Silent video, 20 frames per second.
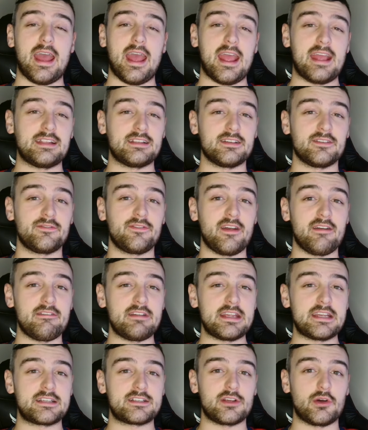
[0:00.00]
It's a very
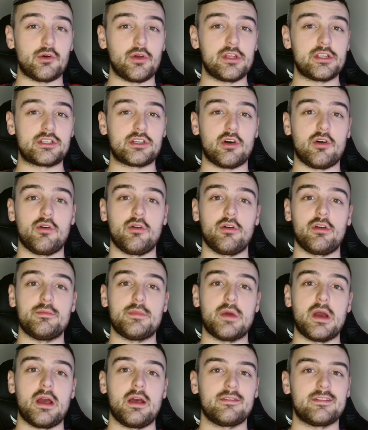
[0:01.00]
exciting
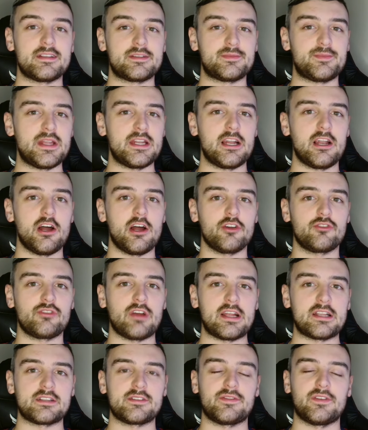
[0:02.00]
time. There's been a lot of
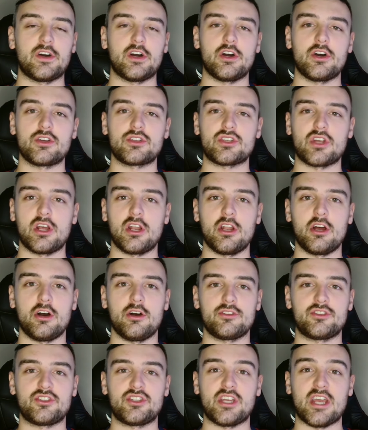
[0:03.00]
transfers, a lot
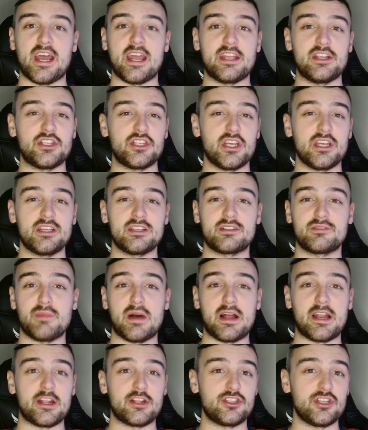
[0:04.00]
of changes
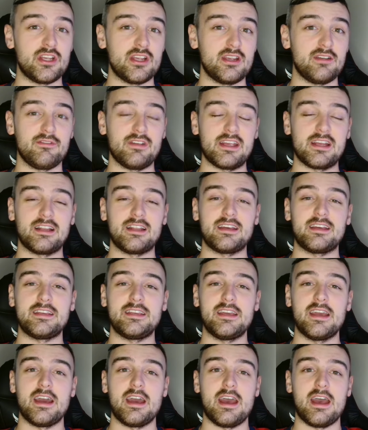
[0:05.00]
managerially,
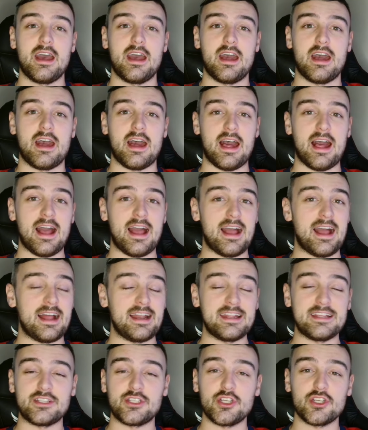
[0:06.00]
and
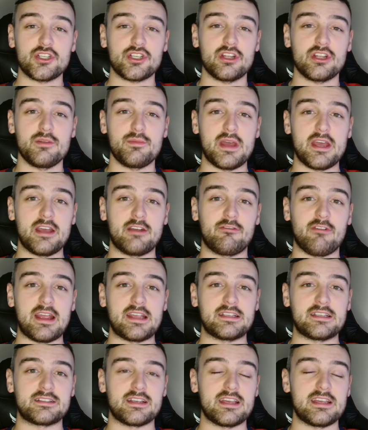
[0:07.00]
it's just going to be a
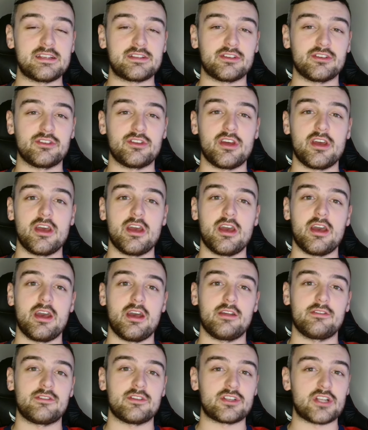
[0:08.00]
great season.
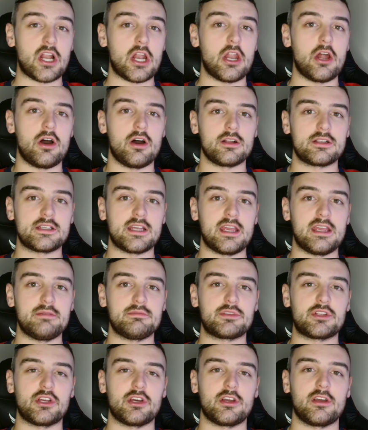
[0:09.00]
There's a lot of
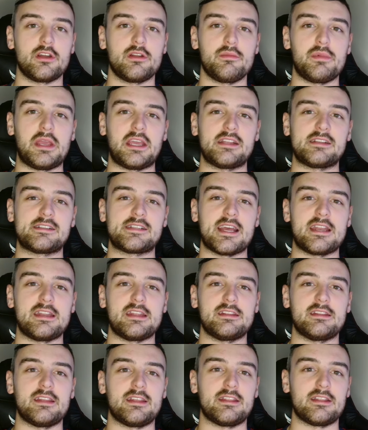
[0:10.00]
teams that are going to be
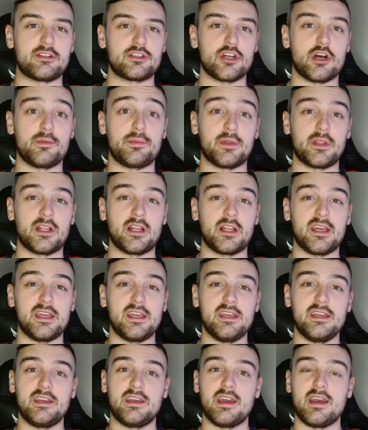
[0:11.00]
contending near the top of the
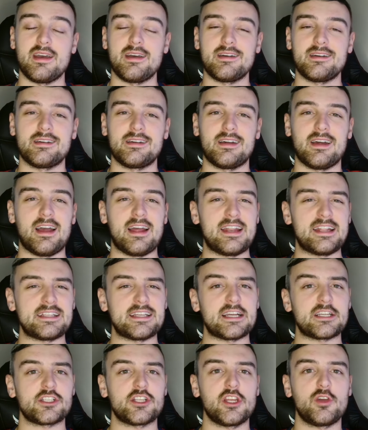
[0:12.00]
league, and it's
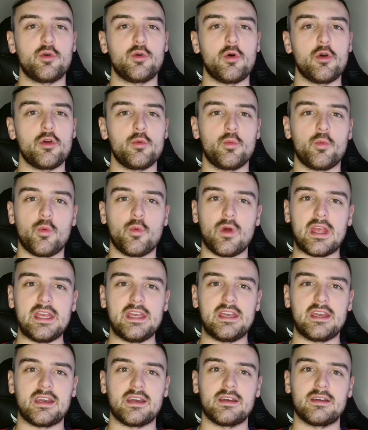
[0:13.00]
actually quite
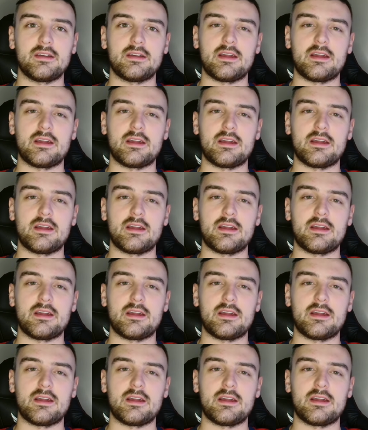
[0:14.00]
weak